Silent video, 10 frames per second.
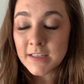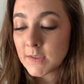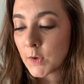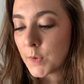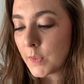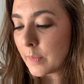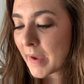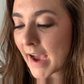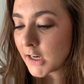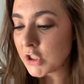So the
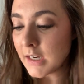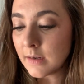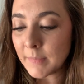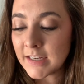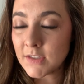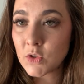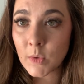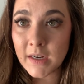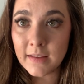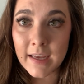passion in my
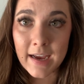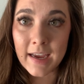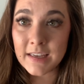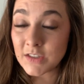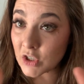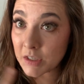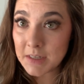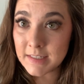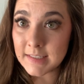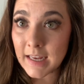story that I
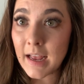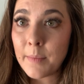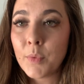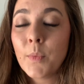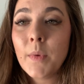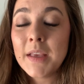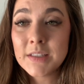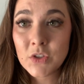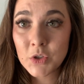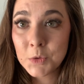started to set up
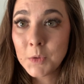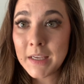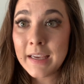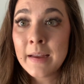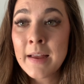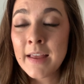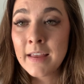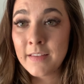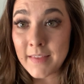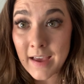is truly
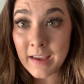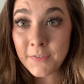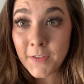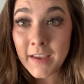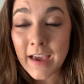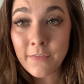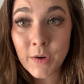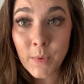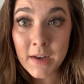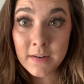that I feel like
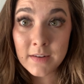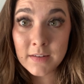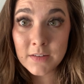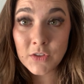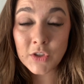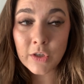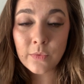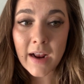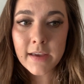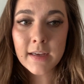everyone should
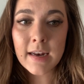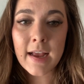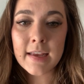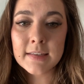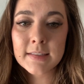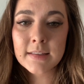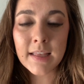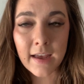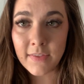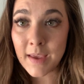recognize
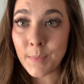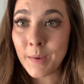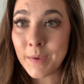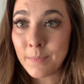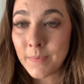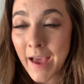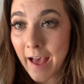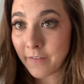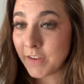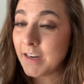that they maybe
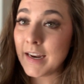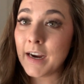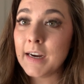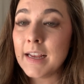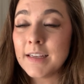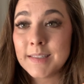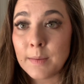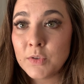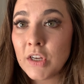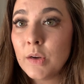have an inherent
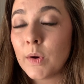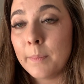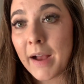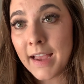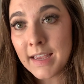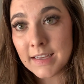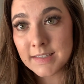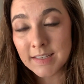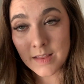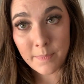assumption or
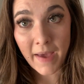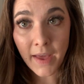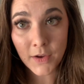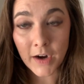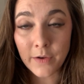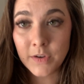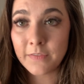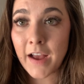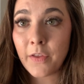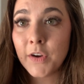bias in the background of
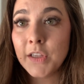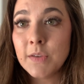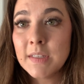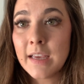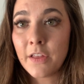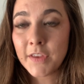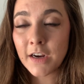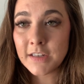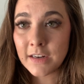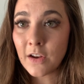how they're using
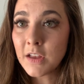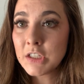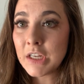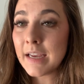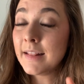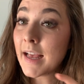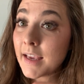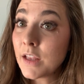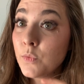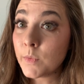healthcare technology. And that
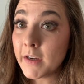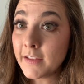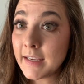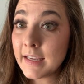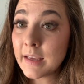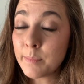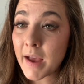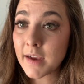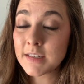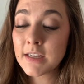can really
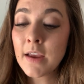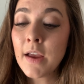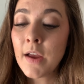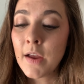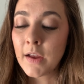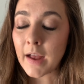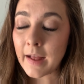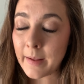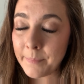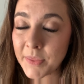impact
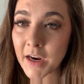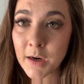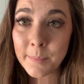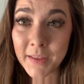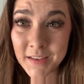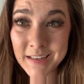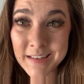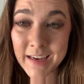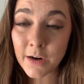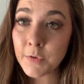their ability
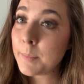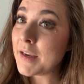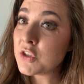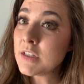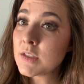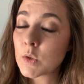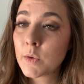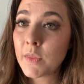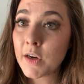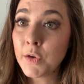to care for patients,
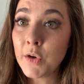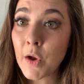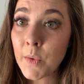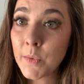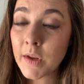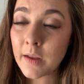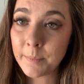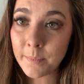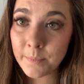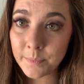or their known
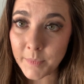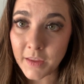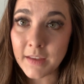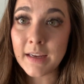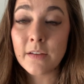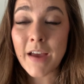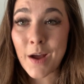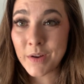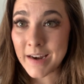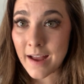ability of how
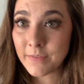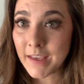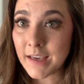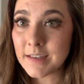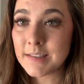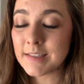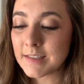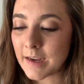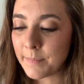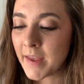to navigate a
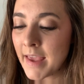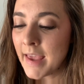system.